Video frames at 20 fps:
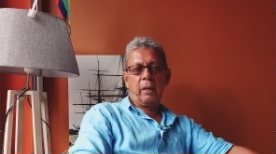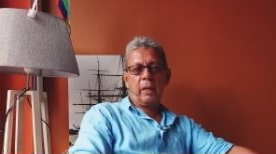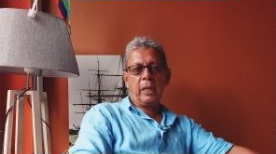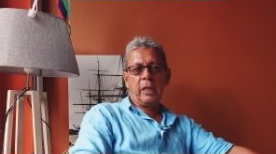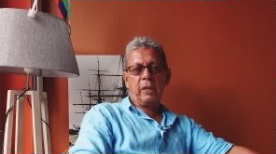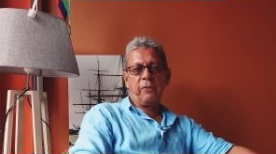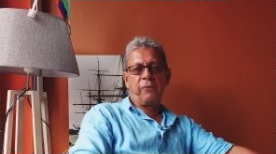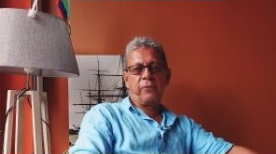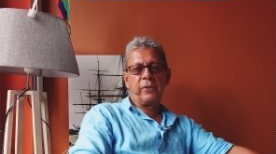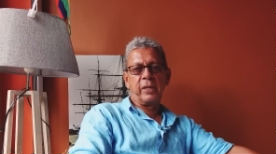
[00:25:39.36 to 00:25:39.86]

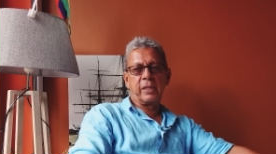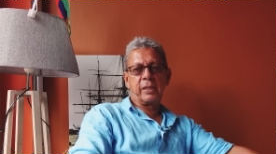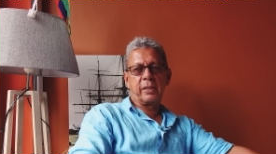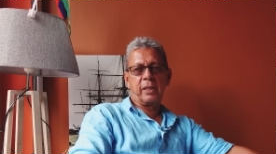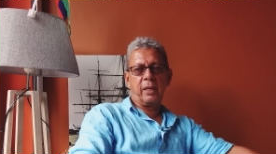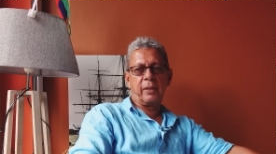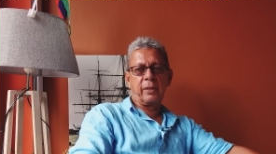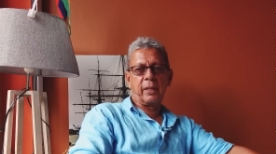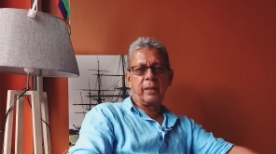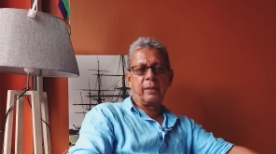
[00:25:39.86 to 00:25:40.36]
if they
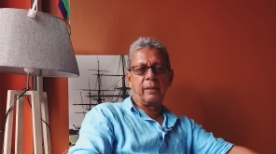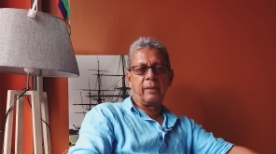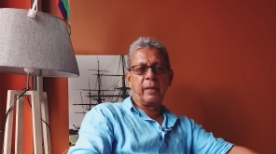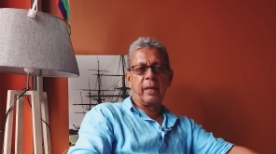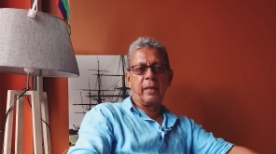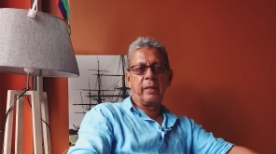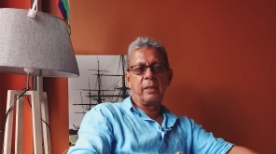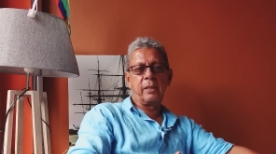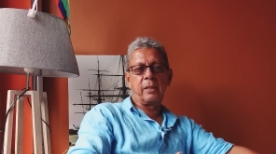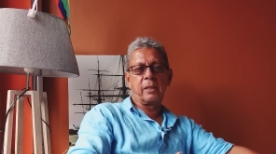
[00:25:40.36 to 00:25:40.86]
say that
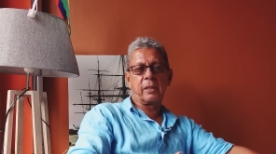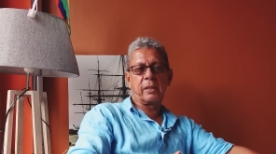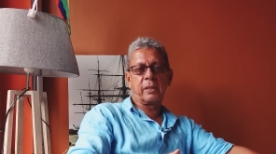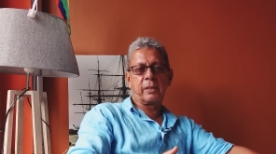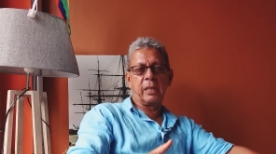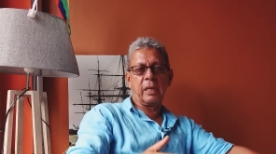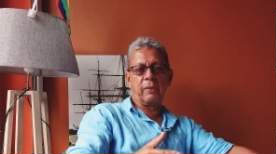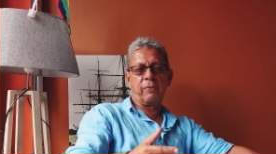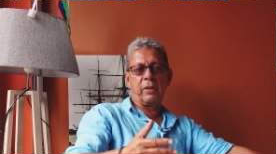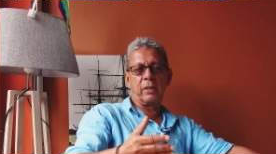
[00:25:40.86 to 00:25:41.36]
there is
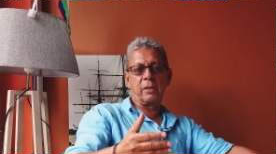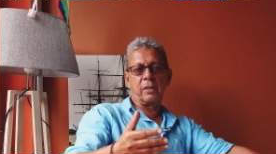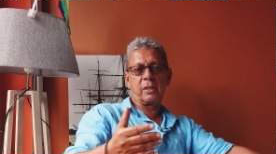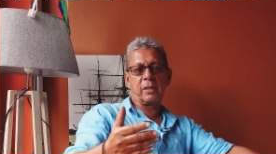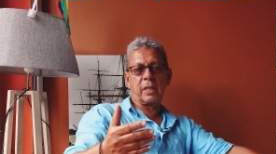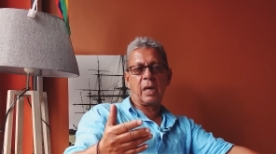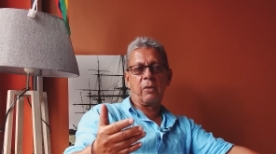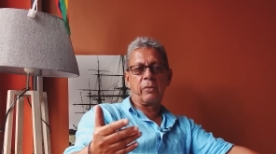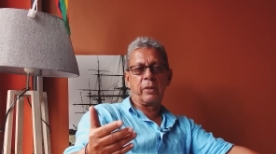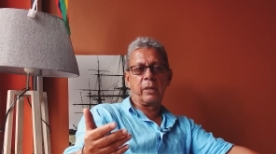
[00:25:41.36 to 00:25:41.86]

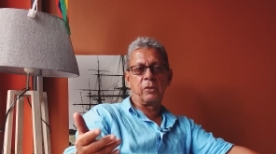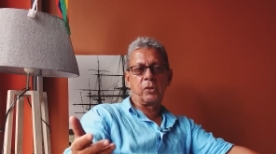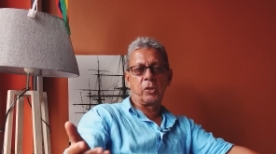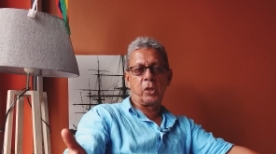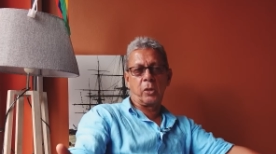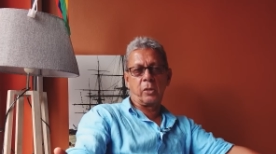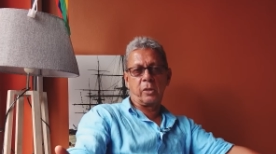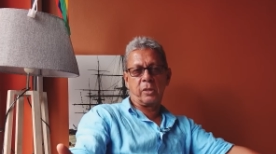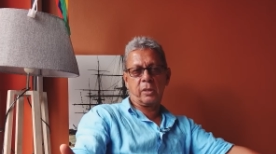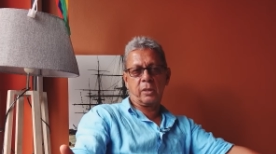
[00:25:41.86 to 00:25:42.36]
7,000
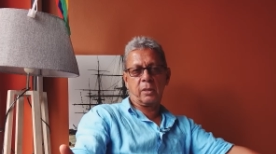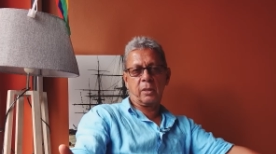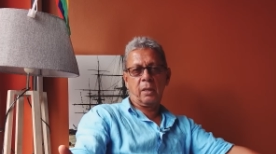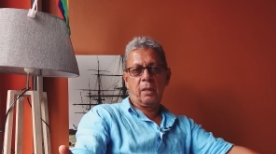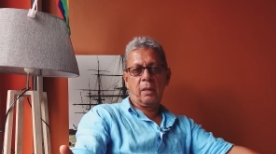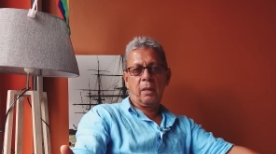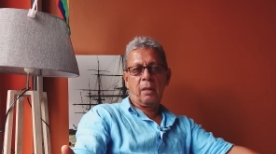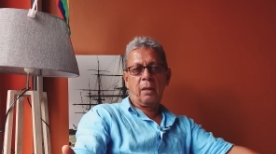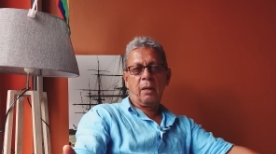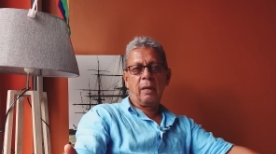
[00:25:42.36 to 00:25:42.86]
tons
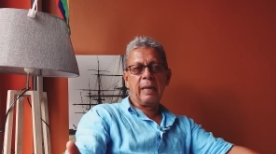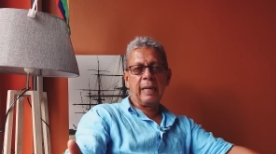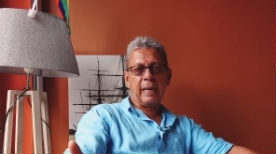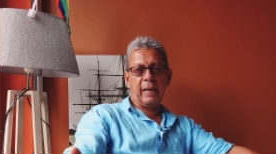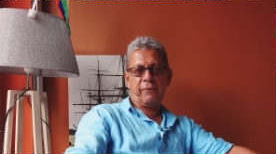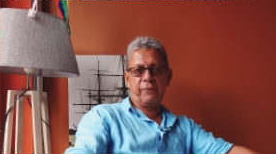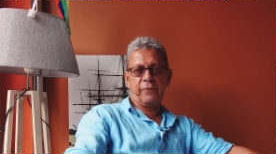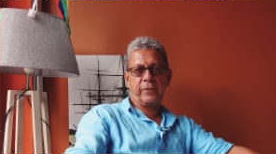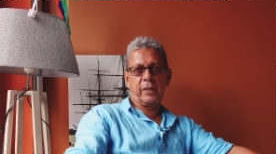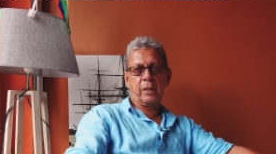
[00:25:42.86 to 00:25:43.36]

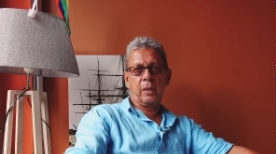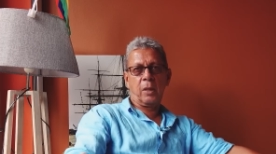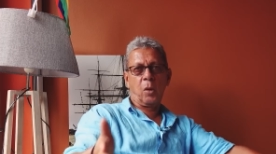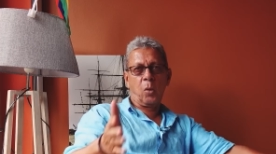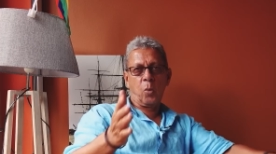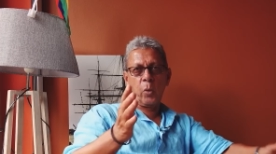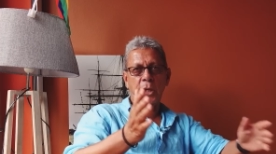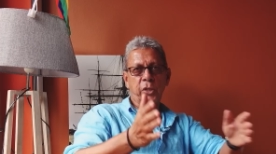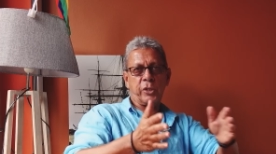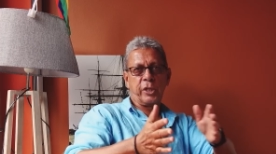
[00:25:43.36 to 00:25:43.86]
left
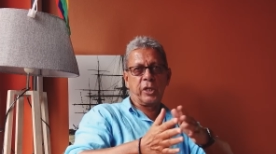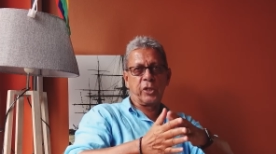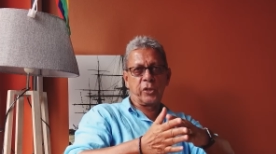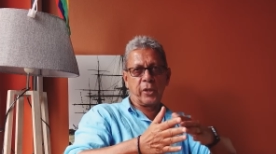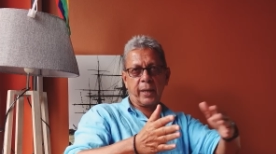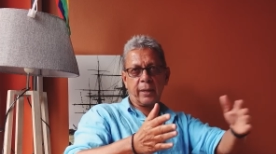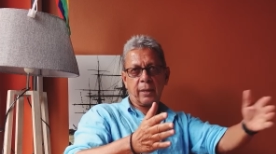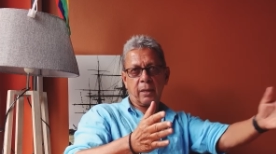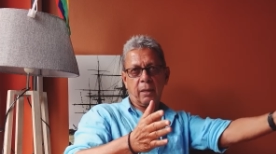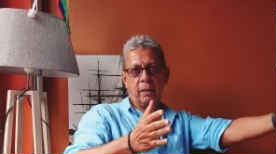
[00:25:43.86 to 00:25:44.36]
when she
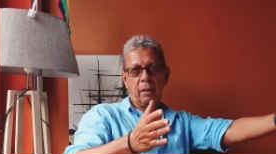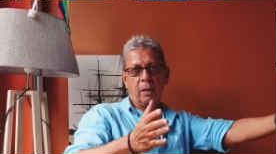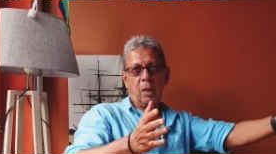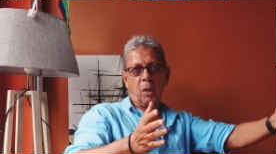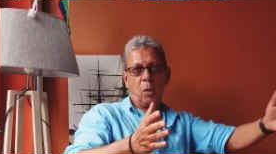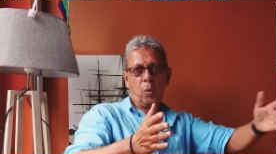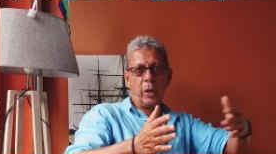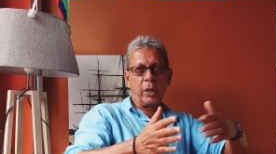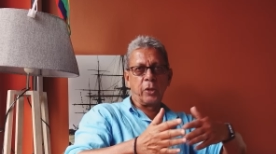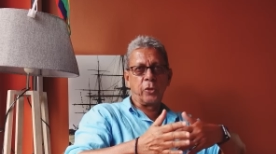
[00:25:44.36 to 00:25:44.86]
cracked,
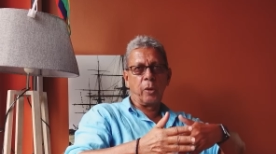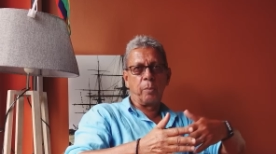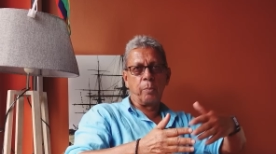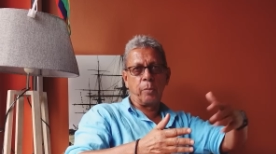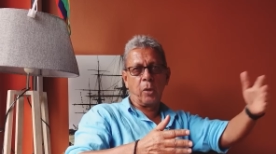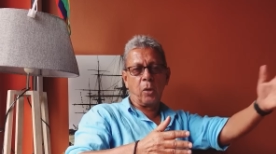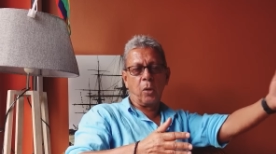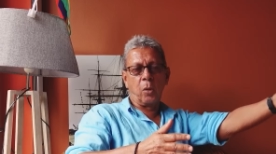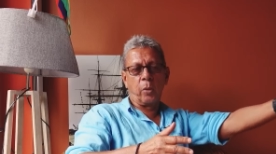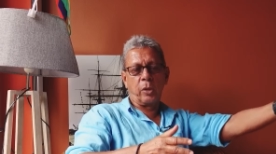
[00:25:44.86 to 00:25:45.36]
when the
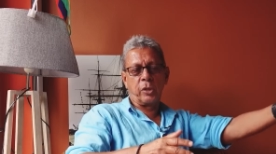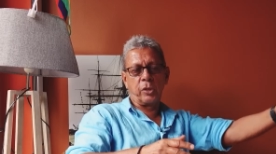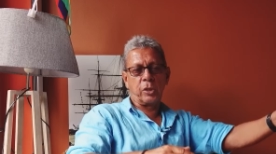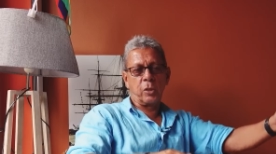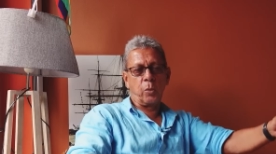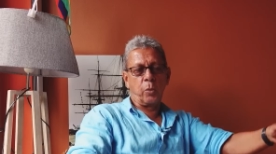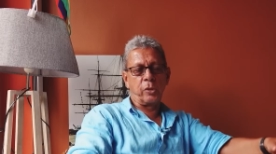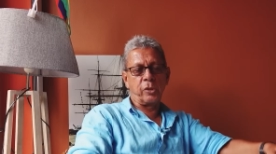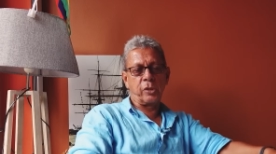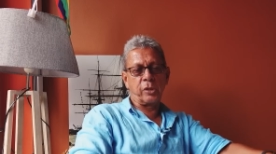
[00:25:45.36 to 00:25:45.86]
bow
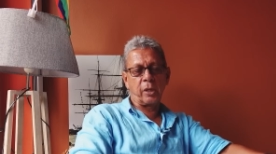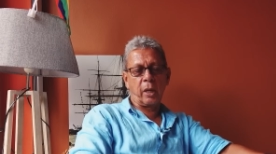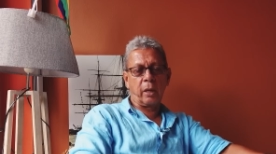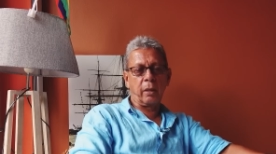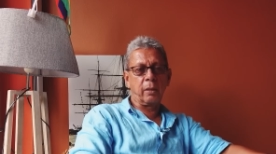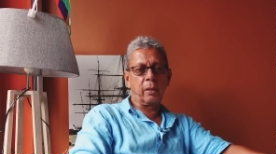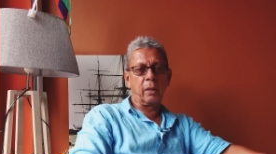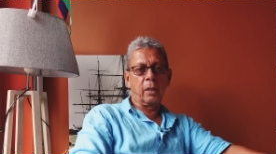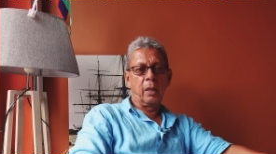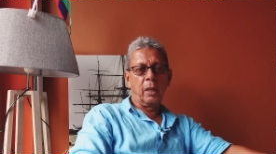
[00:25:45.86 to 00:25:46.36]
was
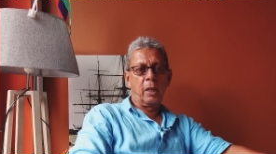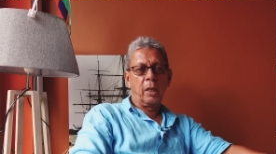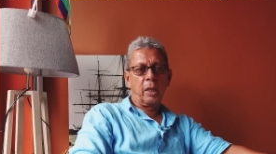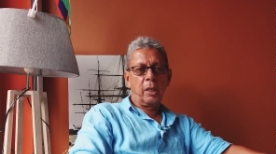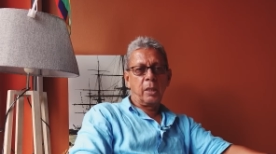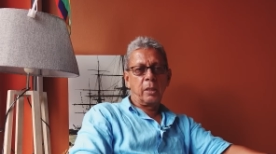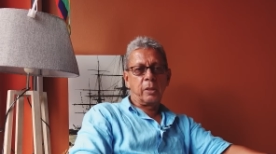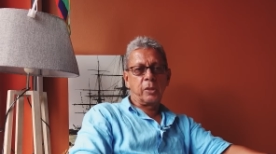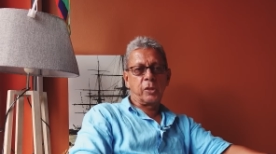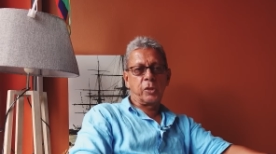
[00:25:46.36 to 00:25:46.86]
sunk,
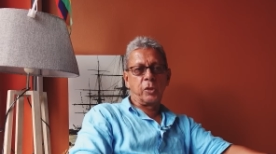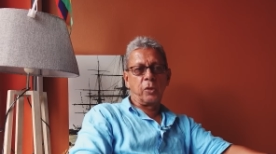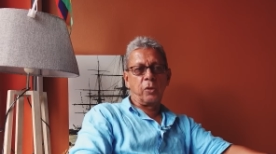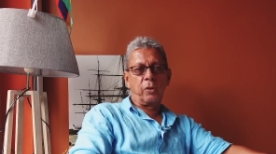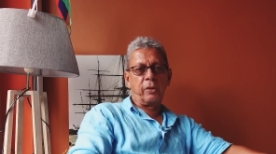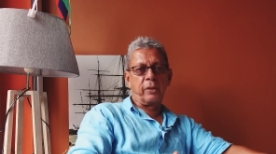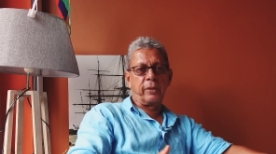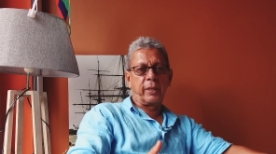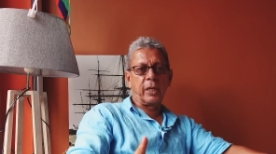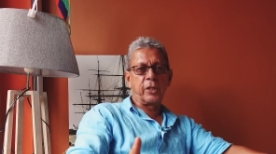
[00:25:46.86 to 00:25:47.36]

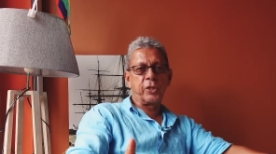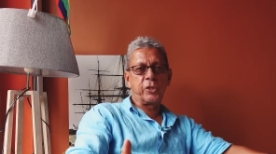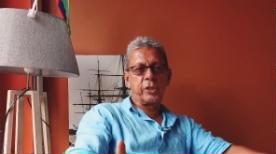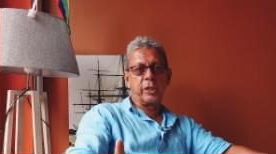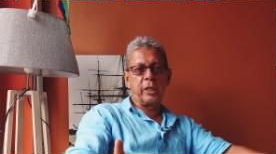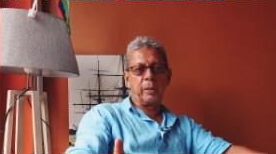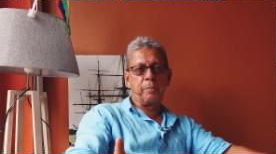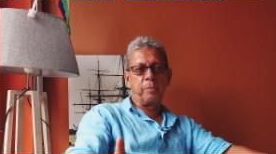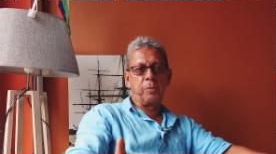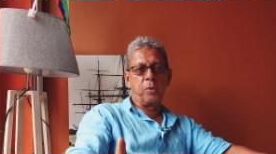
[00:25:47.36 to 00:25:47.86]
so that
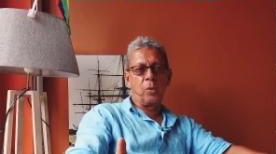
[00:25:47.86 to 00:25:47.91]
ship